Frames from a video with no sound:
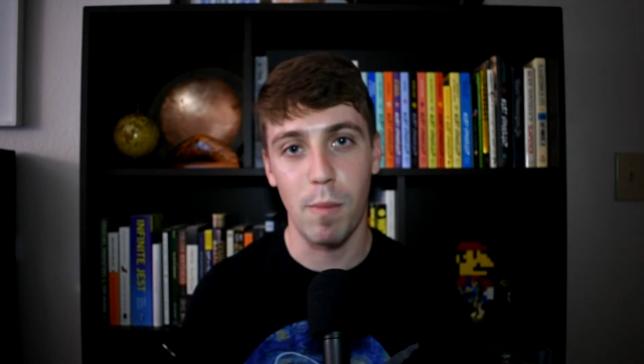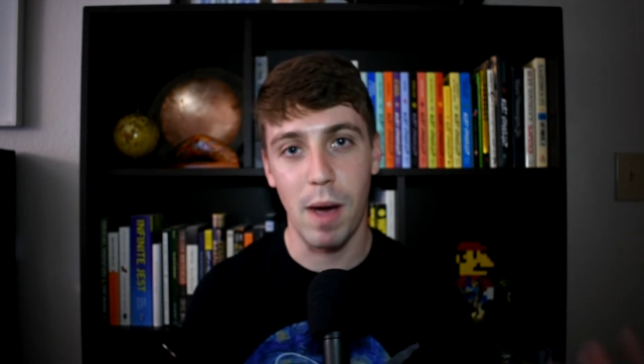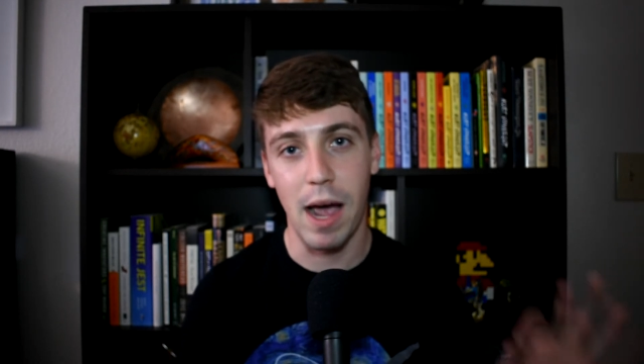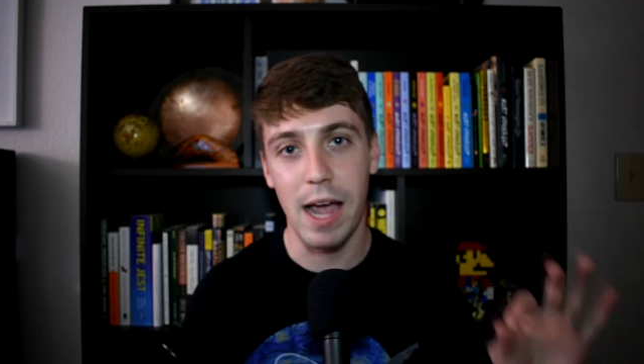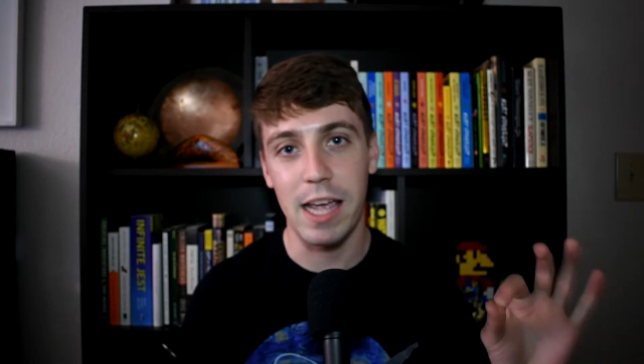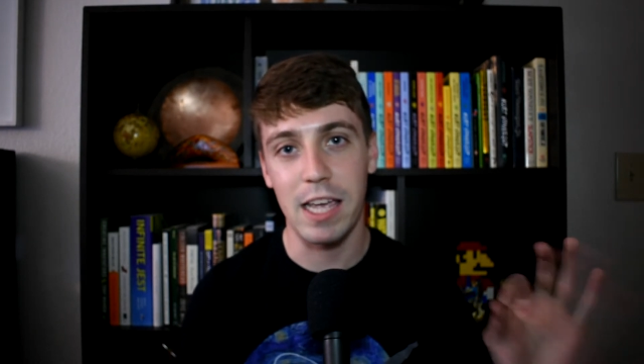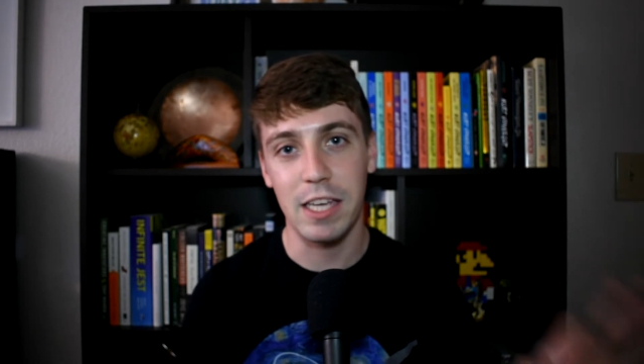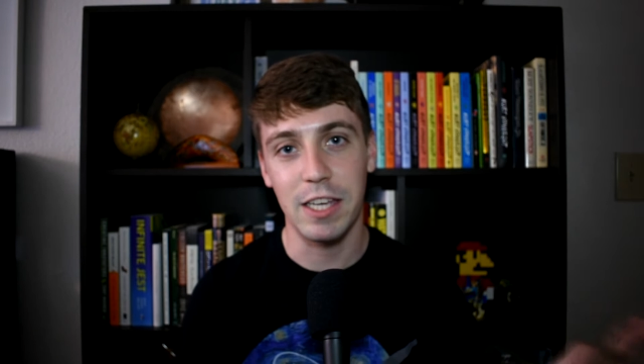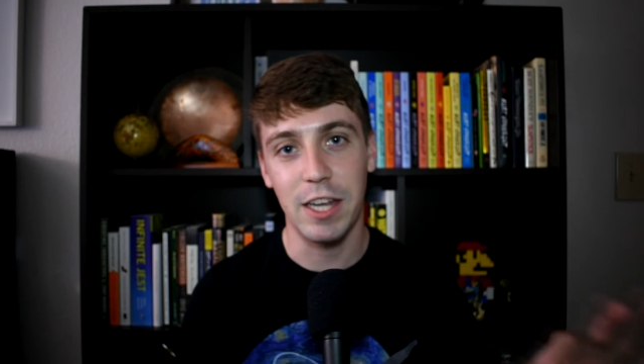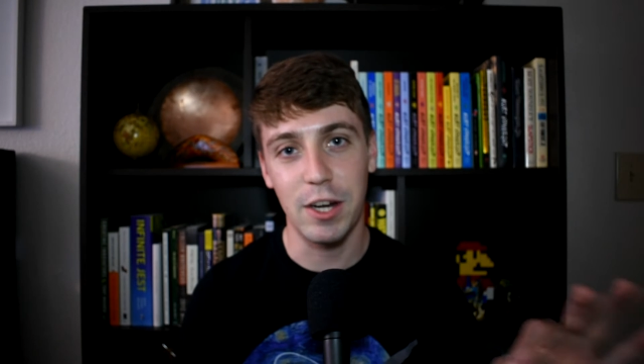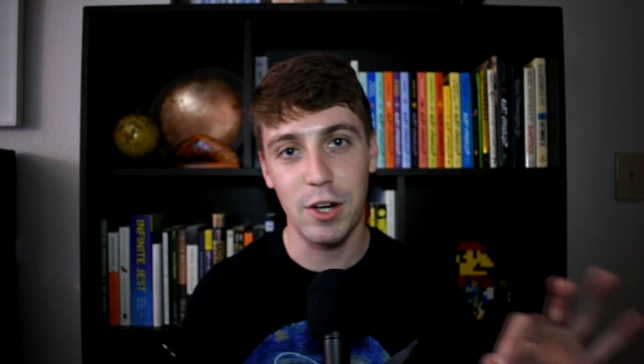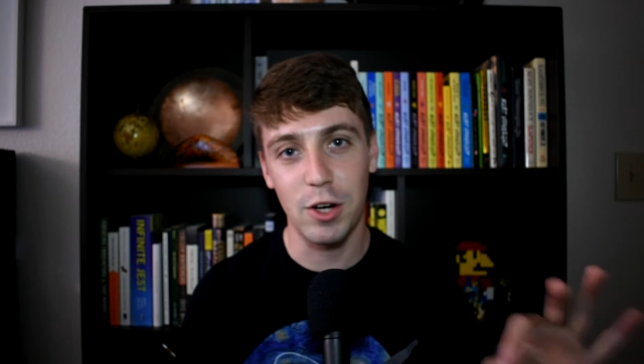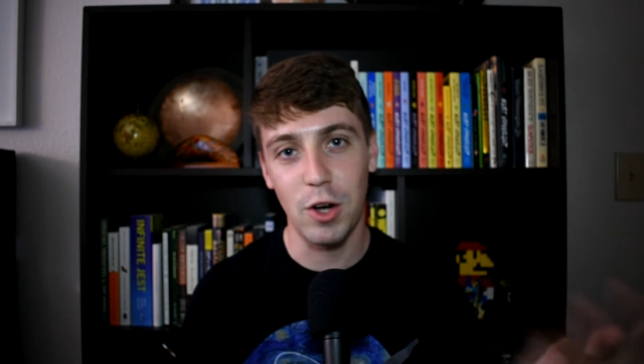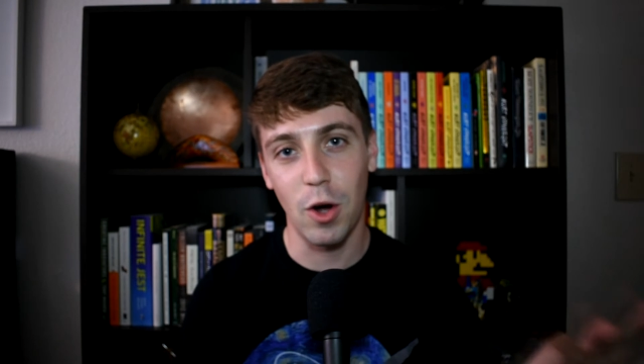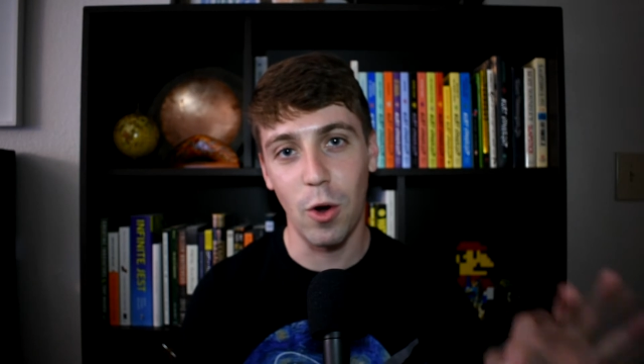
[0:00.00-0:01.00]
my
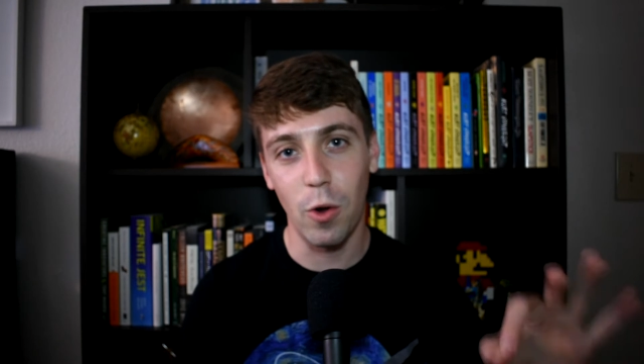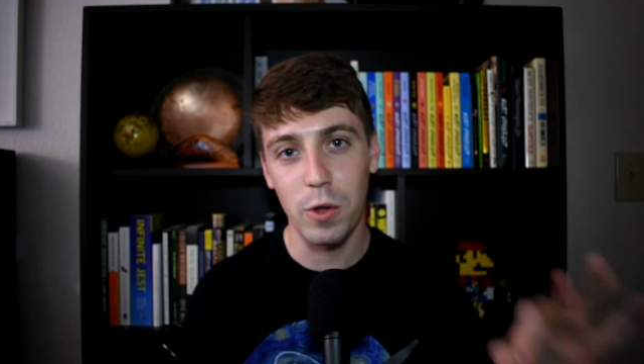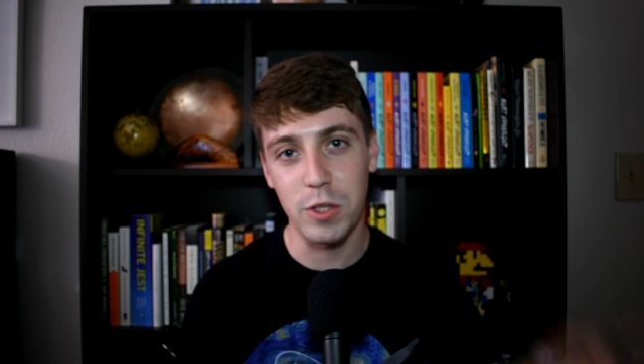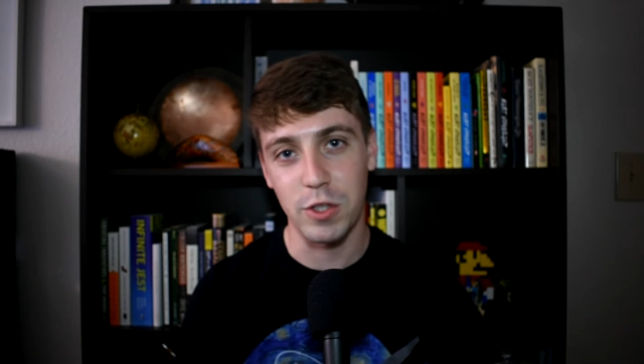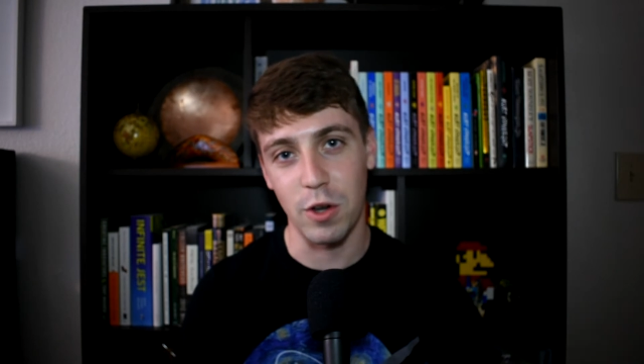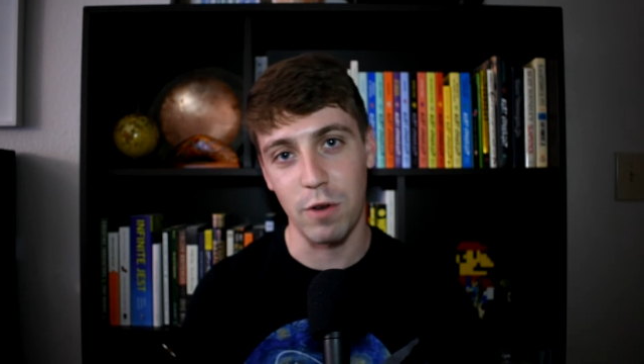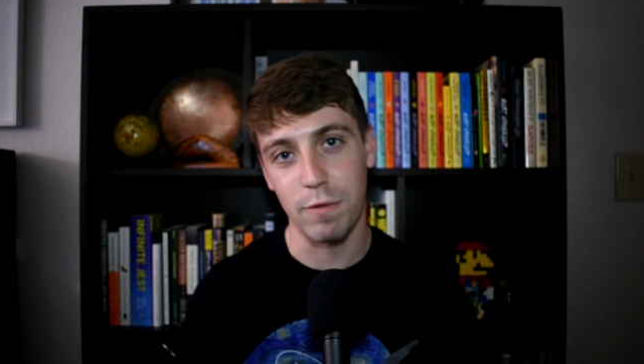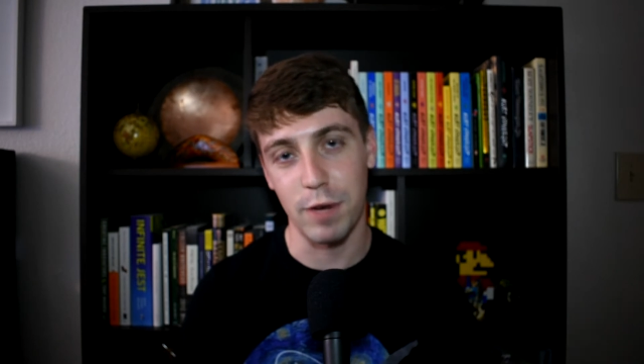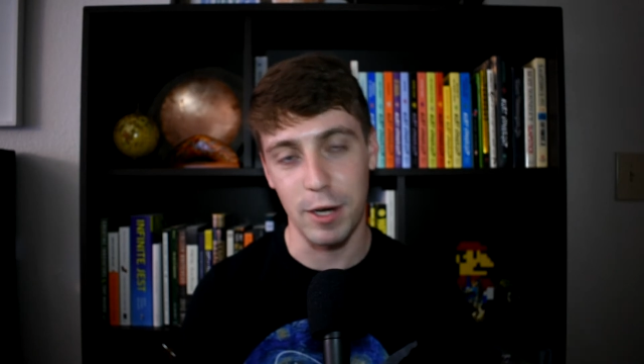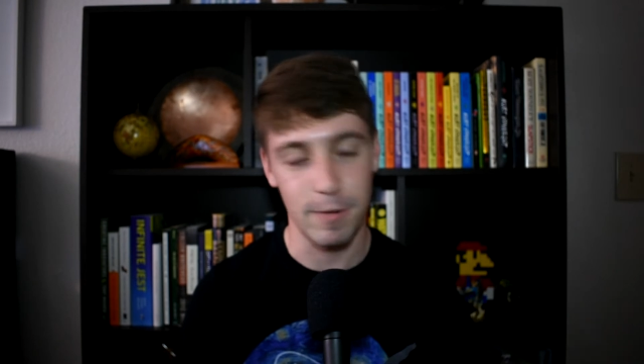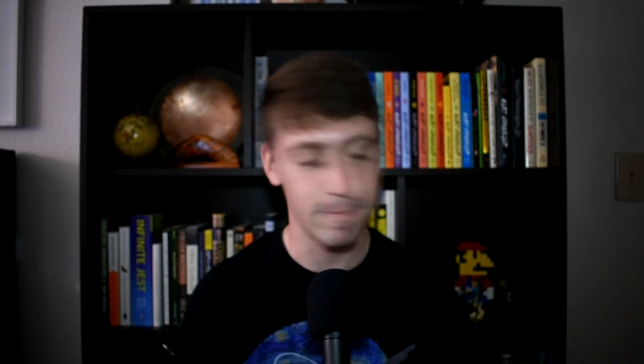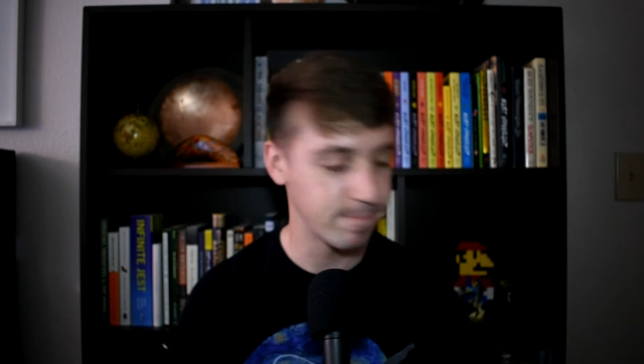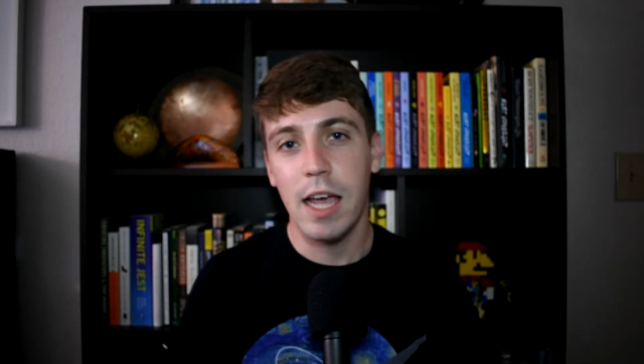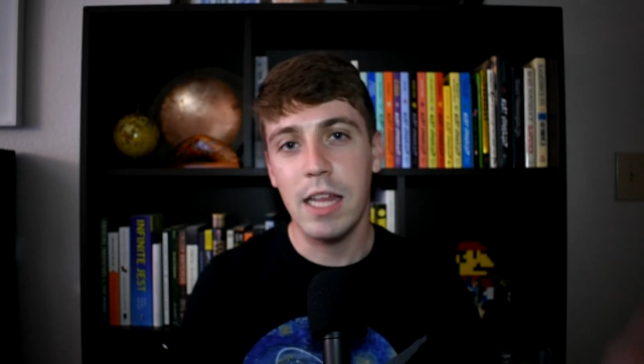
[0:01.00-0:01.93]
year goal is over.